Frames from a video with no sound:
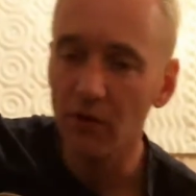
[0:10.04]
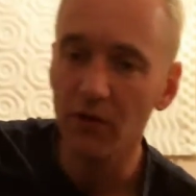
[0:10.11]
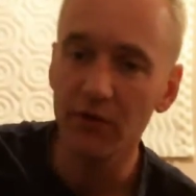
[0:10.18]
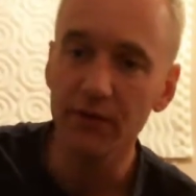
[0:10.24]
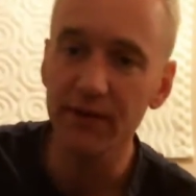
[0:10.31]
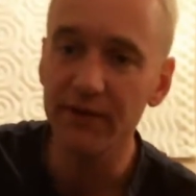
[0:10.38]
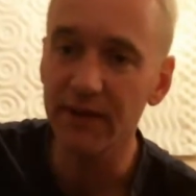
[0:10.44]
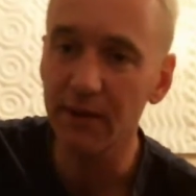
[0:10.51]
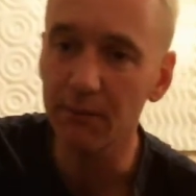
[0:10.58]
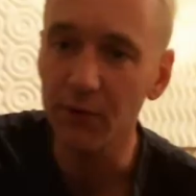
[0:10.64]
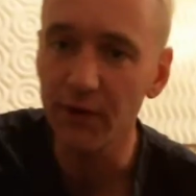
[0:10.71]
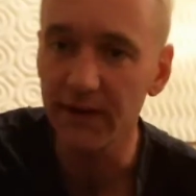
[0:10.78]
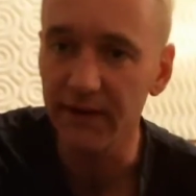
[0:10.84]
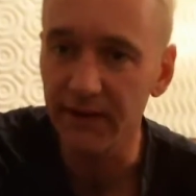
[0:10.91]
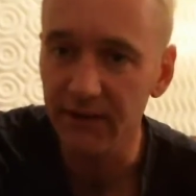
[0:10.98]
The reason I'm
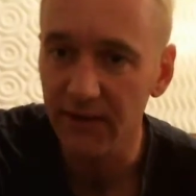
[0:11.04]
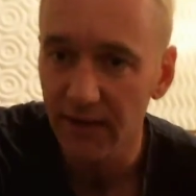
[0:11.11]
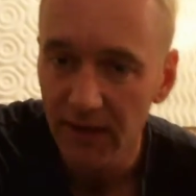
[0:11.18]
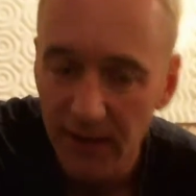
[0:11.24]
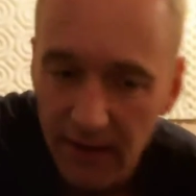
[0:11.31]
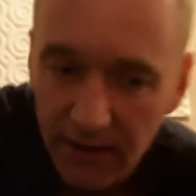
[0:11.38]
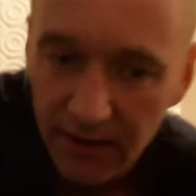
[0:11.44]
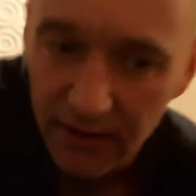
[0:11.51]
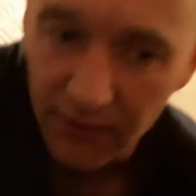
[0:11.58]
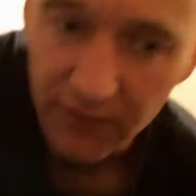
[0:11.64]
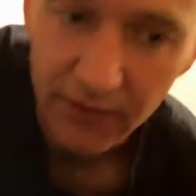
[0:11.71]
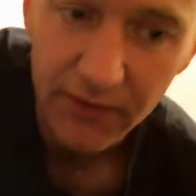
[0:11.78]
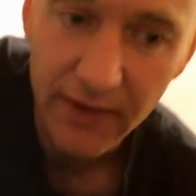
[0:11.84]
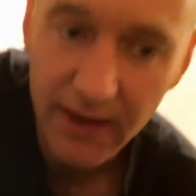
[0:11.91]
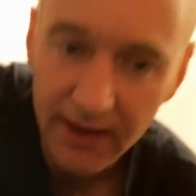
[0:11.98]
doing this is
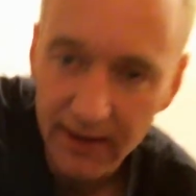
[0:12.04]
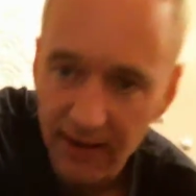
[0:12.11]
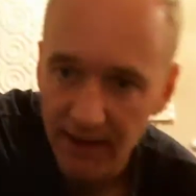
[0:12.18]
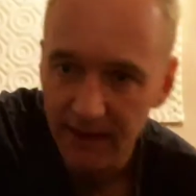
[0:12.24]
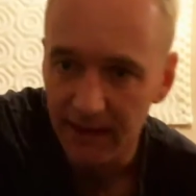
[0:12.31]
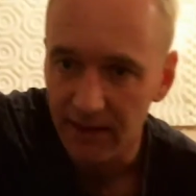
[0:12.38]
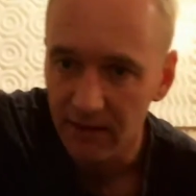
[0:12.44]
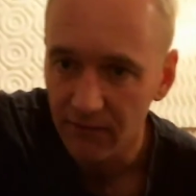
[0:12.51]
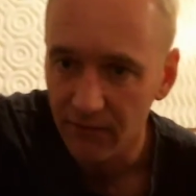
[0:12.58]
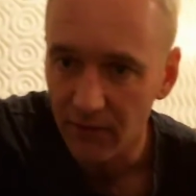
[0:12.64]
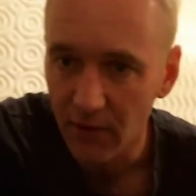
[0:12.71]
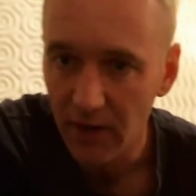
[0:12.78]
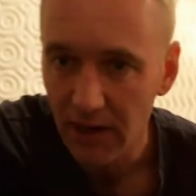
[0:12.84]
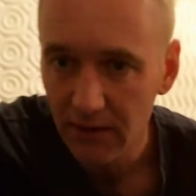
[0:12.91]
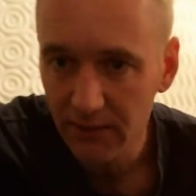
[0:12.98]
there's not a lot of
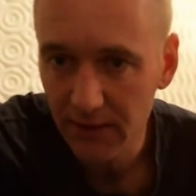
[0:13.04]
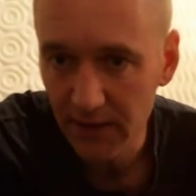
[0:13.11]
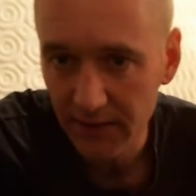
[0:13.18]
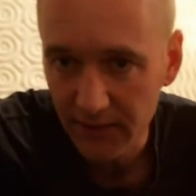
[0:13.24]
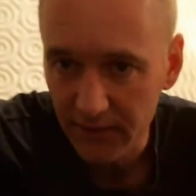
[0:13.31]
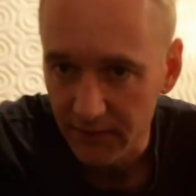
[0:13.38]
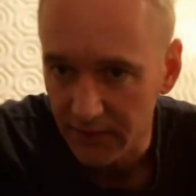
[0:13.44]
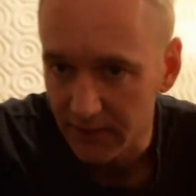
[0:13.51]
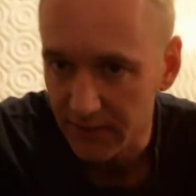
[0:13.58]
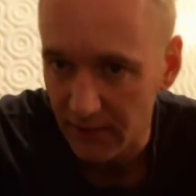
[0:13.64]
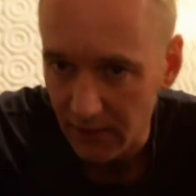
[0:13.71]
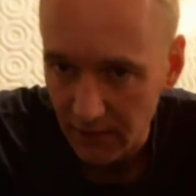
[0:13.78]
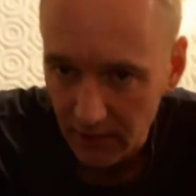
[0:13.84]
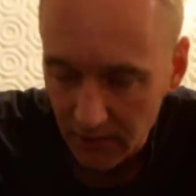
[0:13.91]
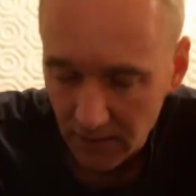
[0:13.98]
info out on this
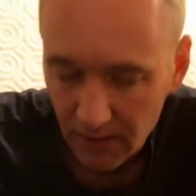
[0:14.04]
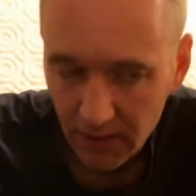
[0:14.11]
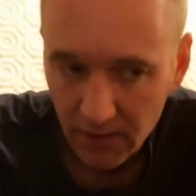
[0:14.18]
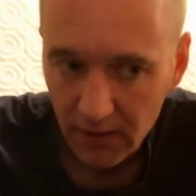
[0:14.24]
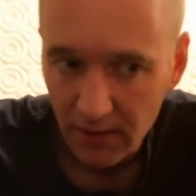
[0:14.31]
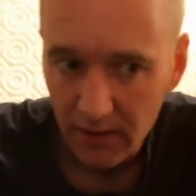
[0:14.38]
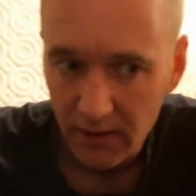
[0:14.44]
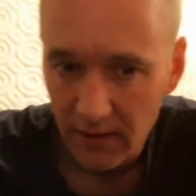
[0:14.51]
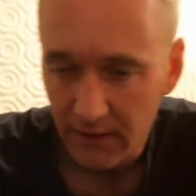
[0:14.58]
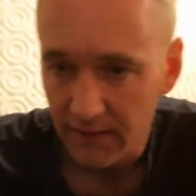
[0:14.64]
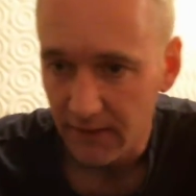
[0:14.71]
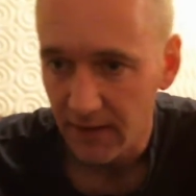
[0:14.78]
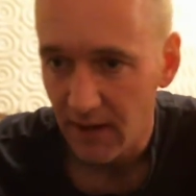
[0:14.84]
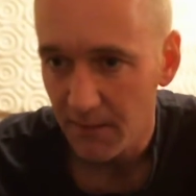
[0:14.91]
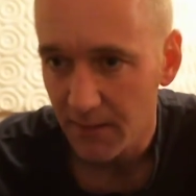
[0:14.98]
guitar. It's
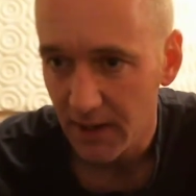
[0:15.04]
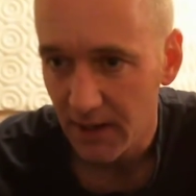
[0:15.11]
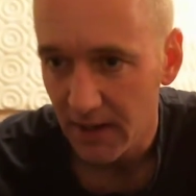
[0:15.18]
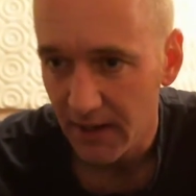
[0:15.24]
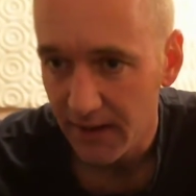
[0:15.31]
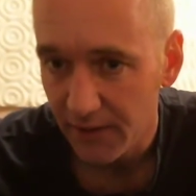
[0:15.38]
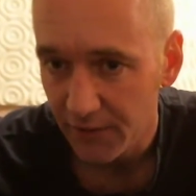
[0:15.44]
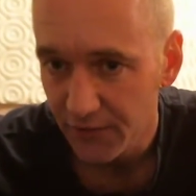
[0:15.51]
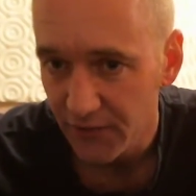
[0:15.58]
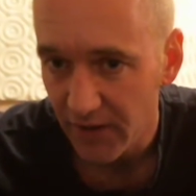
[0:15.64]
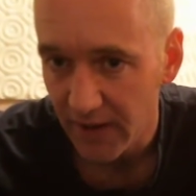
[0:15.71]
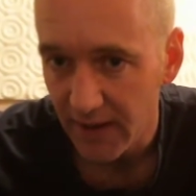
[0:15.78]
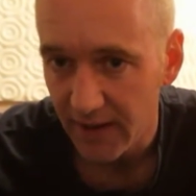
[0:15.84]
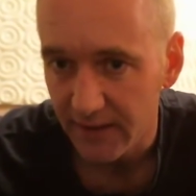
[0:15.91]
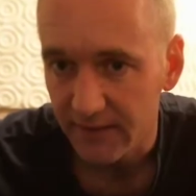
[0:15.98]
a Yamaha
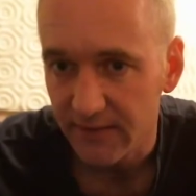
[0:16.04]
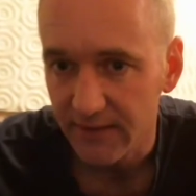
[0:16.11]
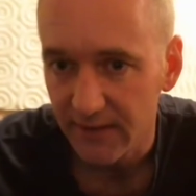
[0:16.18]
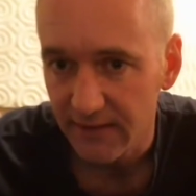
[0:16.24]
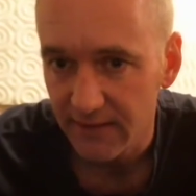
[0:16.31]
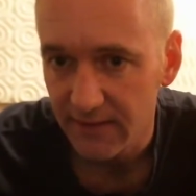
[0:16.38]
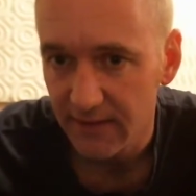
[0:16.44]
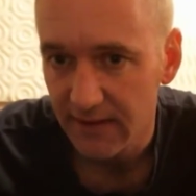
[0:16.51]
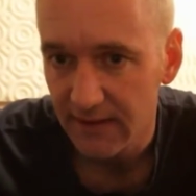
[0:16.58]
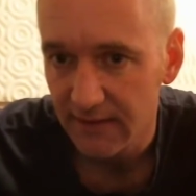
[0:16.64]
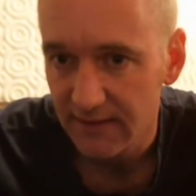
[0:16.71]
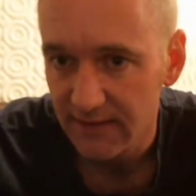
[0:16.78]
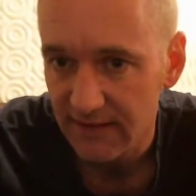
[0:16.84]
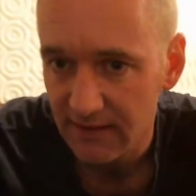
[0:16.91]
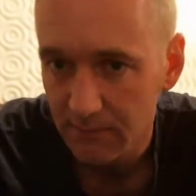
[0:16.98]

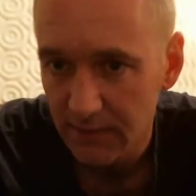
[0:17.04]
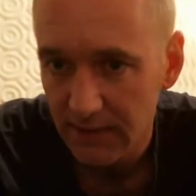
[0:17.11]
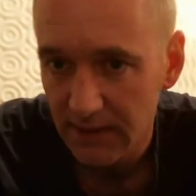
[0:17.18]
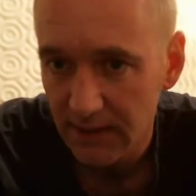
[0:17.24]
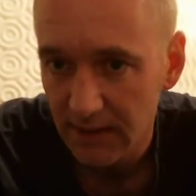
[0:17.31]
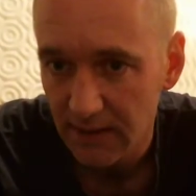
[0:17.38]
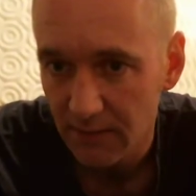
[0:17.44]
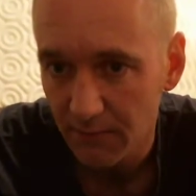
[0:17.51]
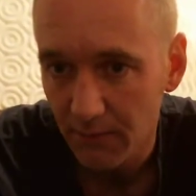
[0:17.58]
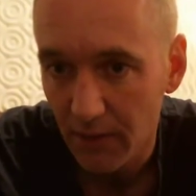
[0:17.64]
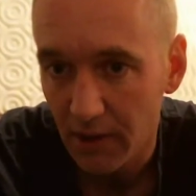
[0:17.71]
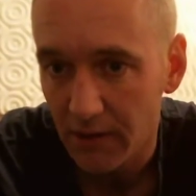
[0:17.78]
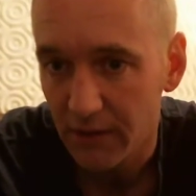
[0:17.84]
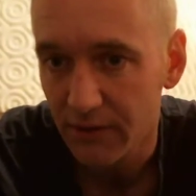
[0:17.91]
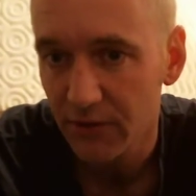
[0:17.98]
LJX16cp
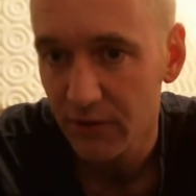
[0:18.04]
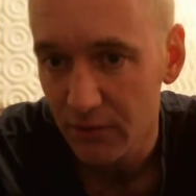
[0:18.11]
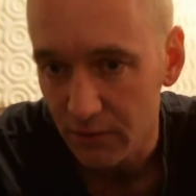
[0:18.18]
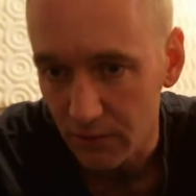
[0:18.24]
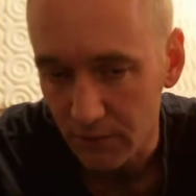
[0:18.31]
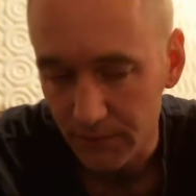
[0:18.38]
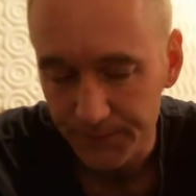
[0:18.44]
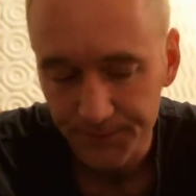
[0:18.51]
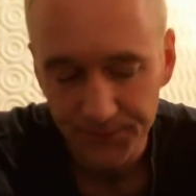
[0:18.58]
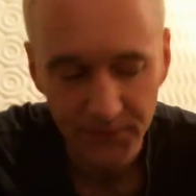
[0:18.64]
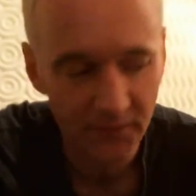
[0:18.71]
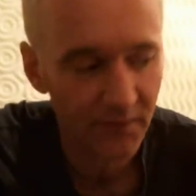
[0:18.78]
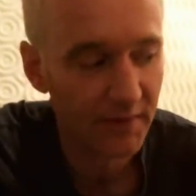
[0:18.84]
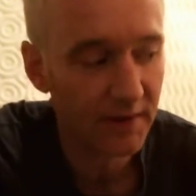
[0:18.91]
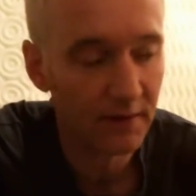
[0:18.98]
Mark II,
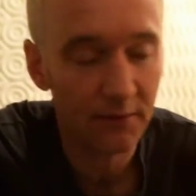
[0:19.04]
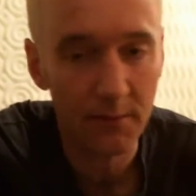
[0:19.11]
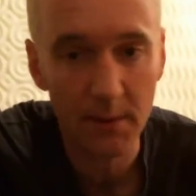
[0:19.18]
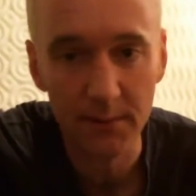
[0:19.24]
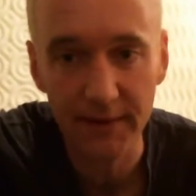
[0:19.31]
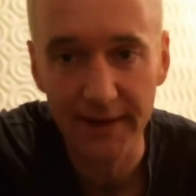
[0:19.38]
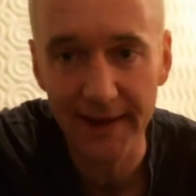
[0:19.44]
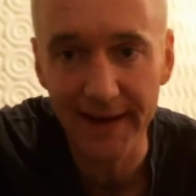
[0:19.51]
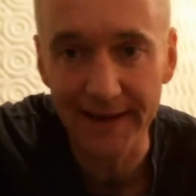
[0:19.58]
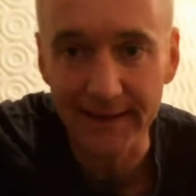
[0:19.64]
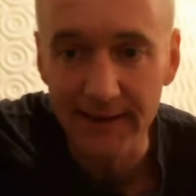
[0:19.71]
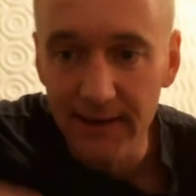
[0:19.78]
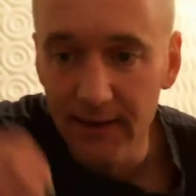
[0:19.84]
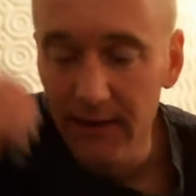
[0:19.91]
if you can remember that.